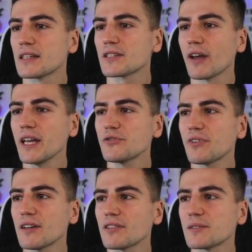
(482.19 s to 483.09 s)
So
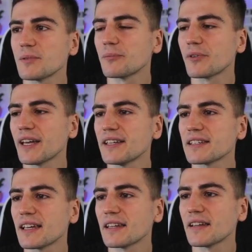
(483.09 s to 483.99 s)
h5 has been played,
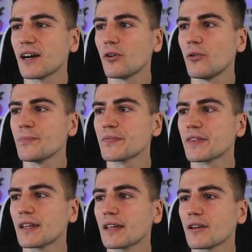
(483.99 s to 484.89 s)
and now
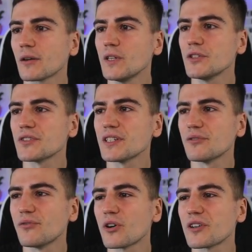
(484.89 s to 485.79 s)
queen to
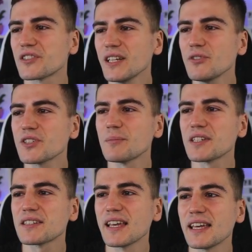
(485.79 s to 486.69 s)
c4. That was a
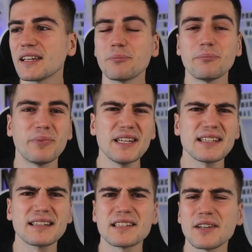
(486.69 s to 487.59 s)
mistake.
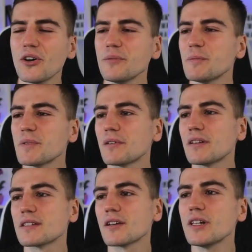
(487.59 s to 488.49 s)
Basically, the
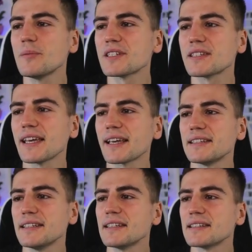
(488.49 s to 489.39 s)
only mistake I
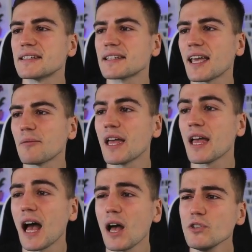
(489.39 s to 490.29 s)
did in this game.
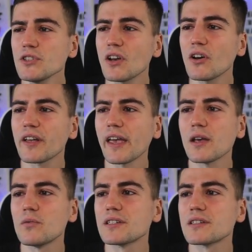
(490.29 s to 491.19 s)
I was
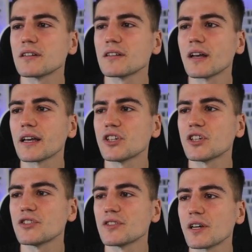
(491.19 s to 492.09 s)
okay with
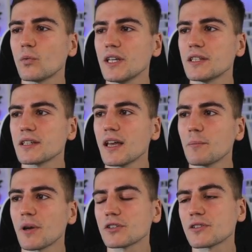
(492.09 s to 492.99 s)
exchanging the queens,
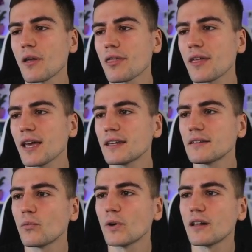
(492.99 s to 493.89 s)
because
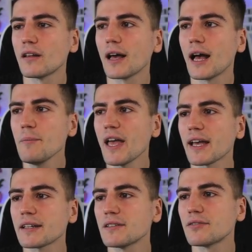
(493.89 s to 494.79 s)
then, well, I'm
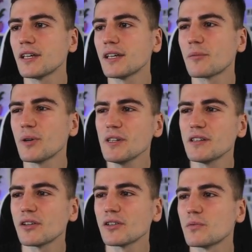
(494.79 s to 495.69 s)
active here, maybe
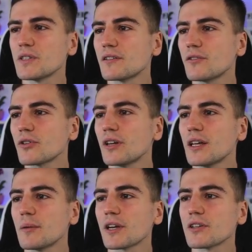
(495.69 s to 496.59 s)
not with a rook,
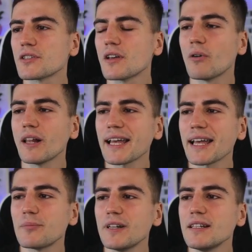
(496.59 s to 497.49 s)
because well, I
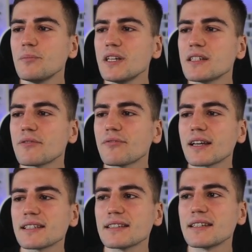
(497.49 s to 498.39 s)
completely miss the
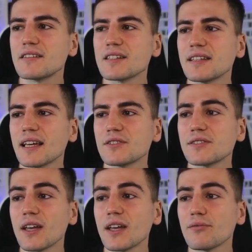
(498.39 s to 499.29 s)
fact that there is knight
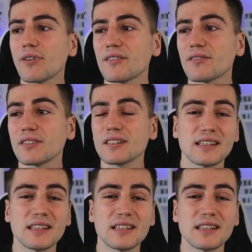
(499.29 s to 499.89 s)
to a5.